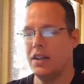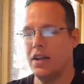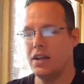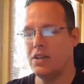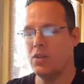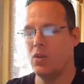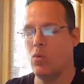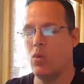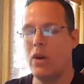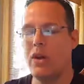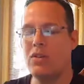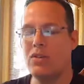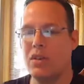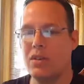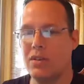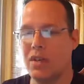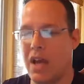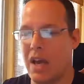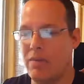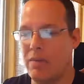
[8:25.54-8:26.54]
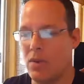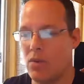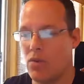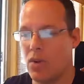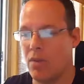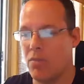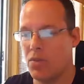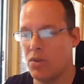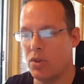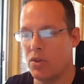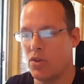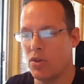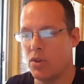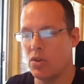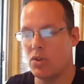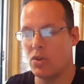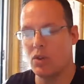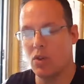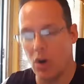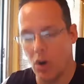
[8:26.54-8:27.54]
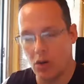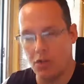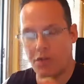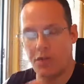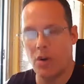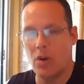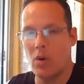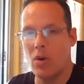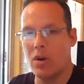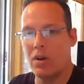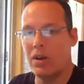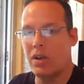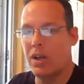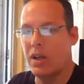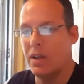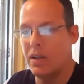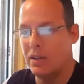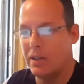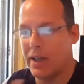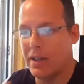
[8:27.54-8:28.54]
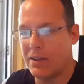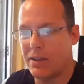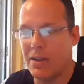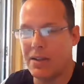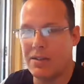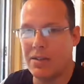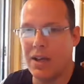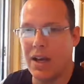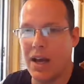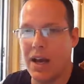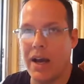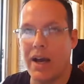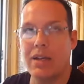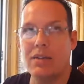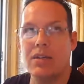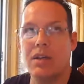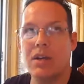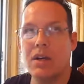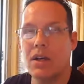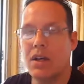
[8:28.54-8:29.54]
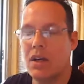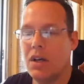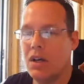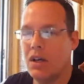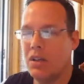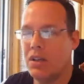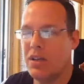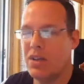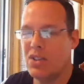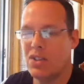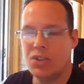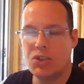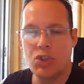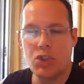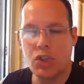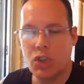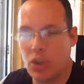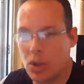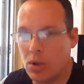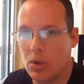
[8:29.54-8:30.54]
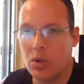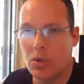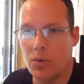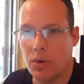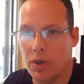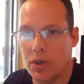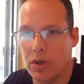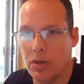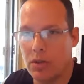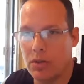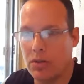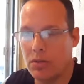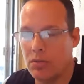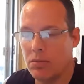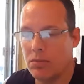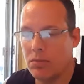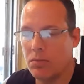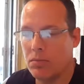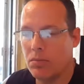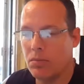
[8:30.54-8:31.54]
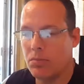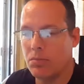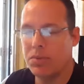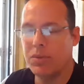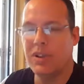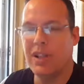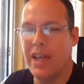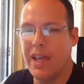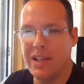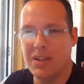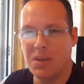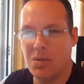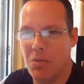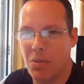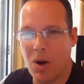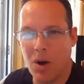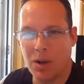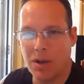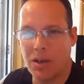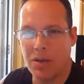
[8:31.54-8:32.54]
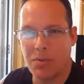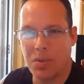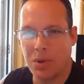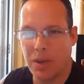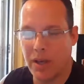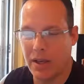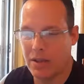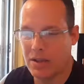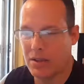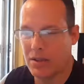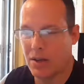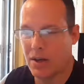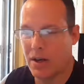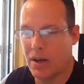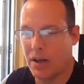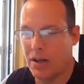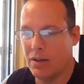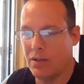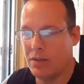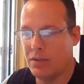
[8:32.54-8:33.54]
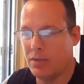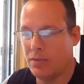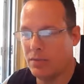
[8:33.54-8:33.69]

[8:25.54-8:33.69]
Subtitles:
It's a waste of time, and Trump should just go forward and let these guys, these children, play in the marketplace, all right?